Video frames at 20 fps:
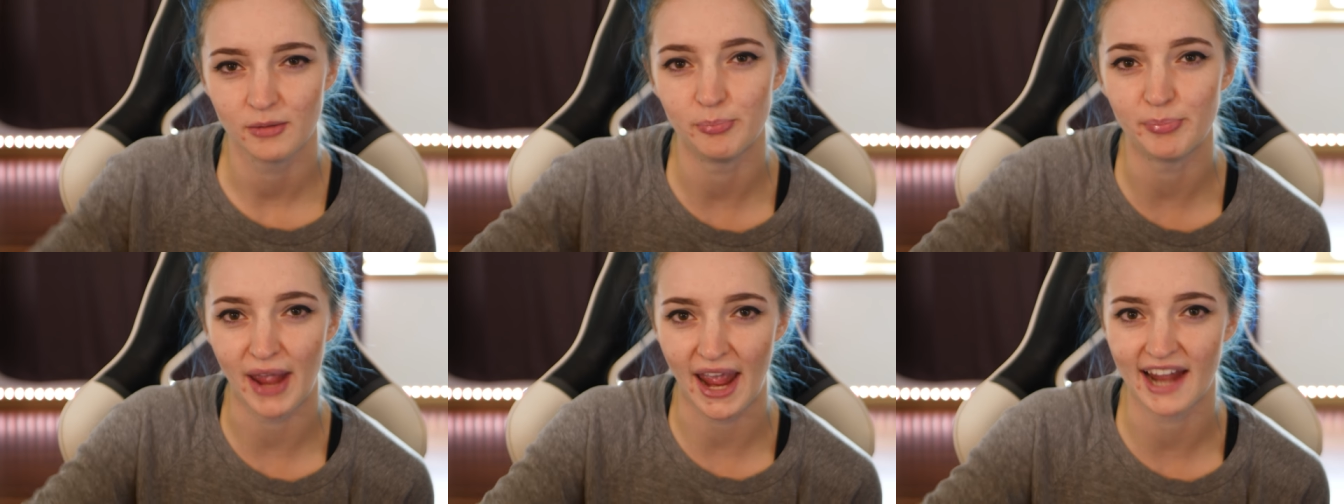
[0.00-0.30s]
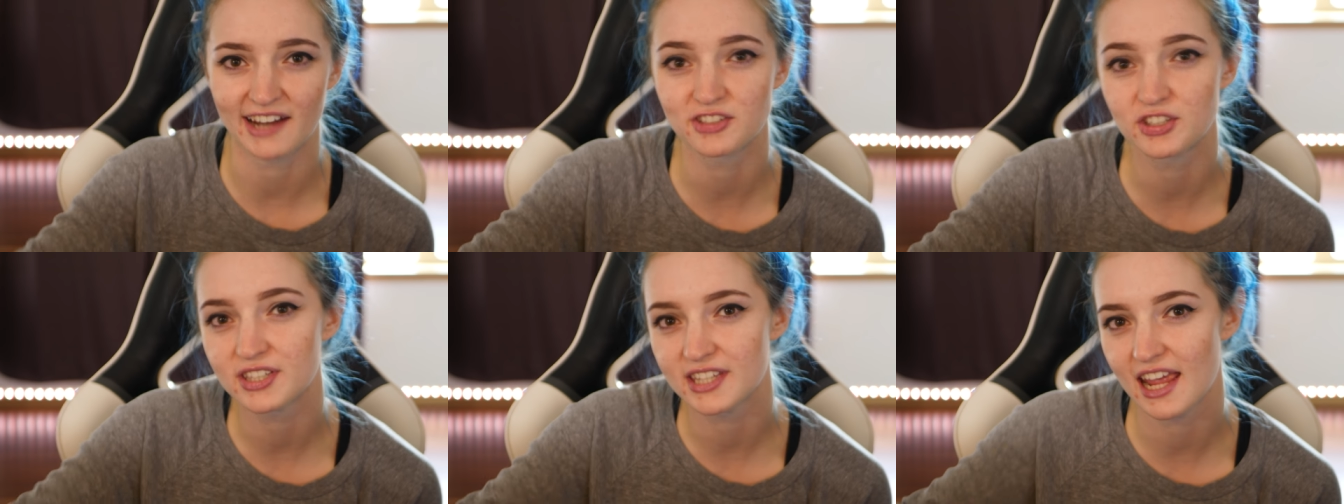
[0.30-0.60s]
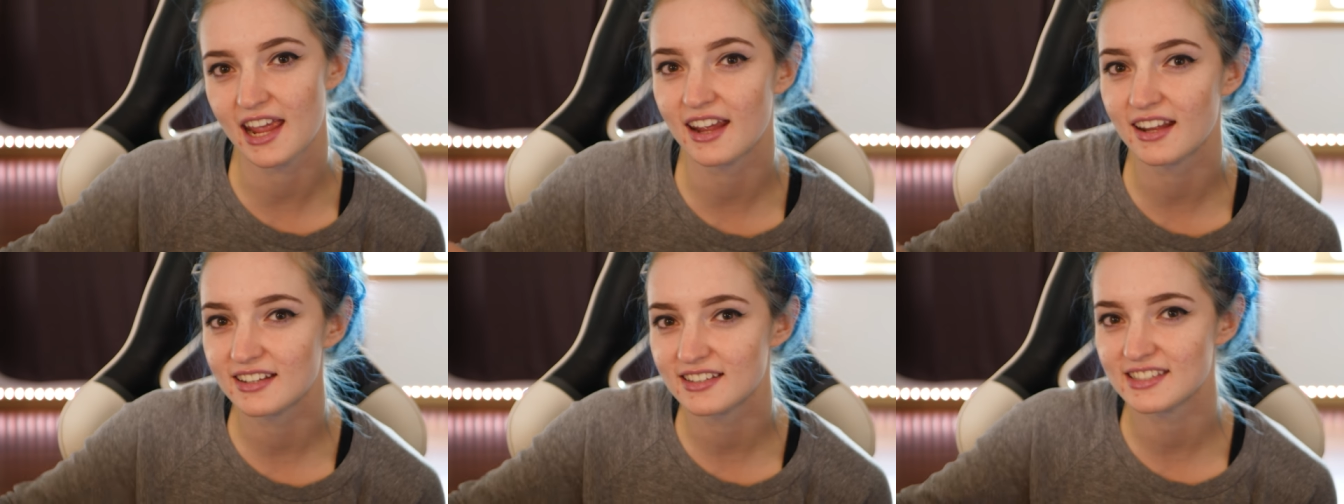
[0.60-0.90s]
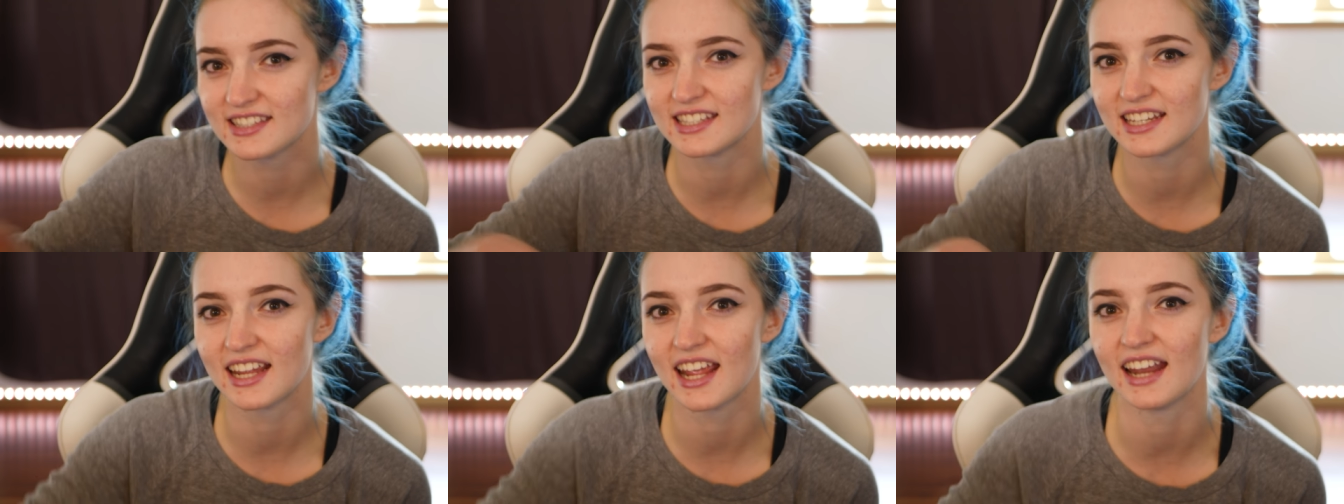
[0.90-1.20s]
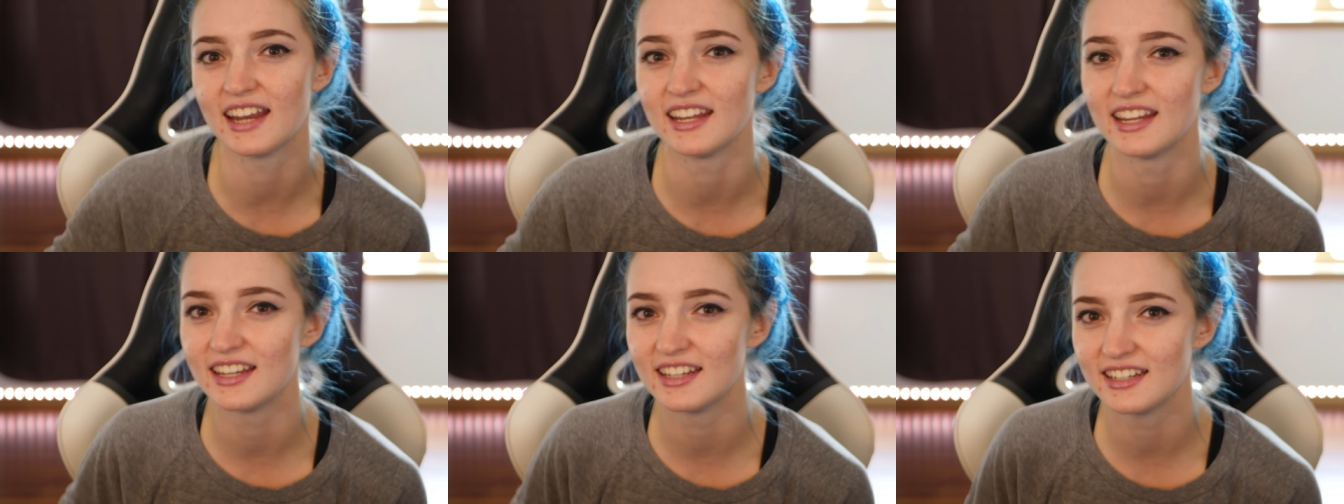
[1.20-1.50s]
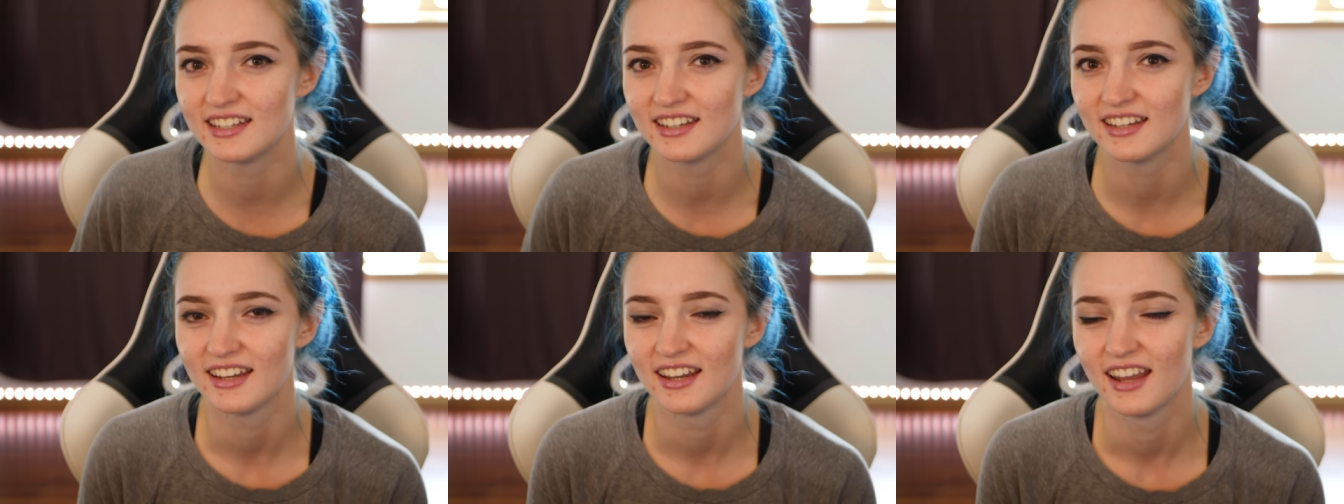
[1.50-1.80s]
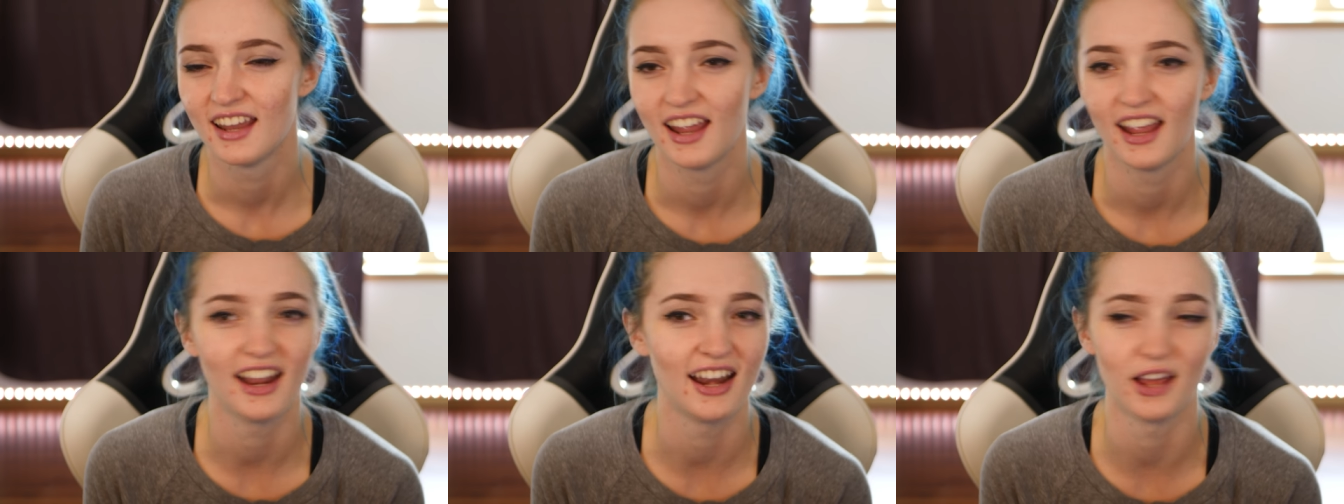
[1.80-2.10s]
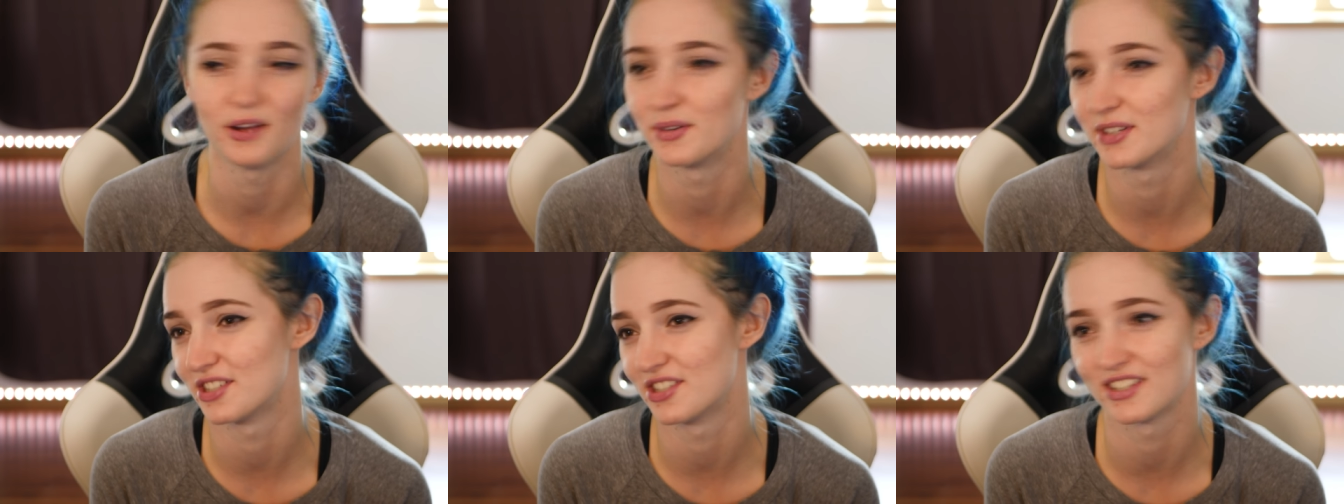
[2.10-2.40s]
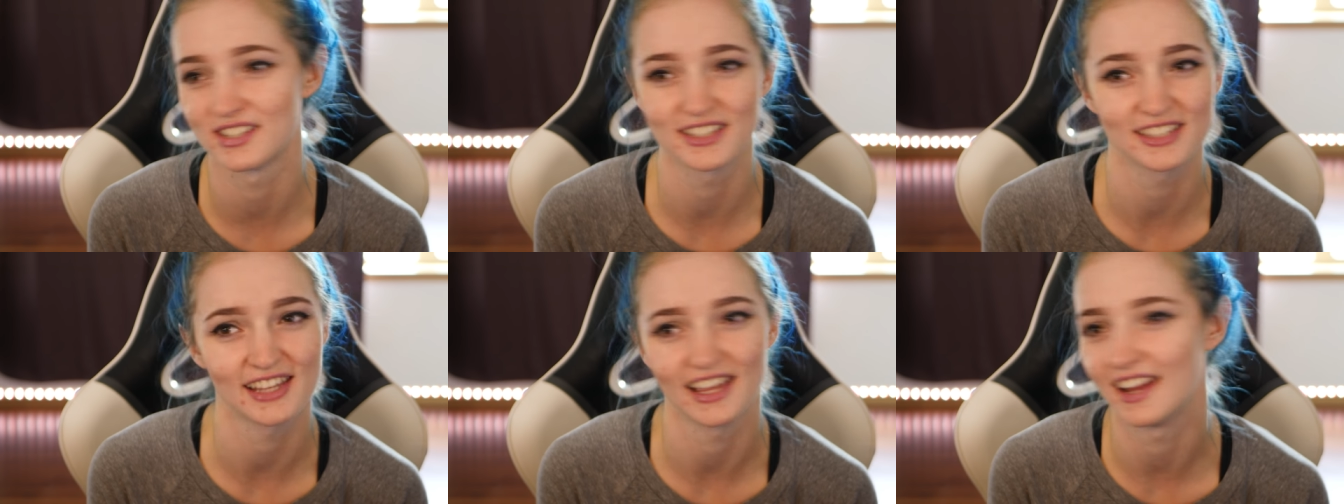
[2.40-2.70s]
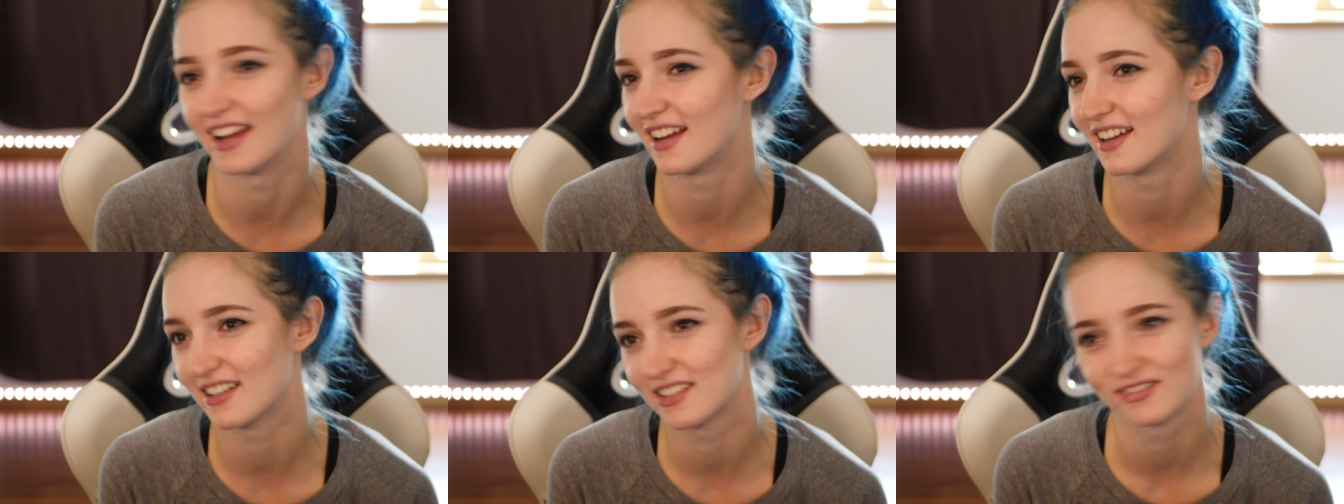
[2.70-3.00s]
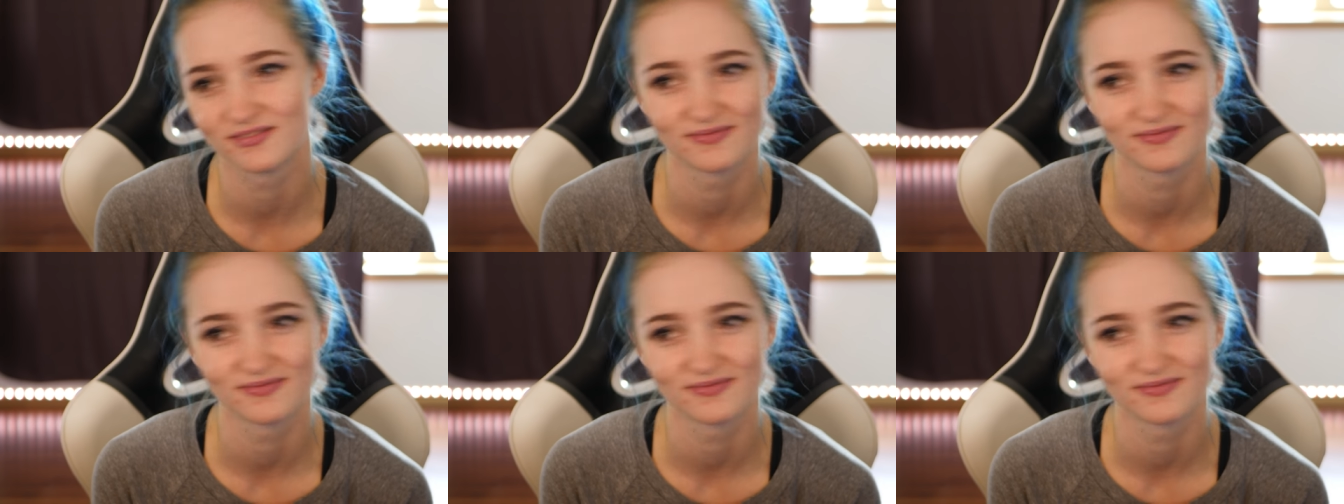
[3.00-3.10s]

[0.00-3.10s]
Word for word: badge scans to get in and I was just like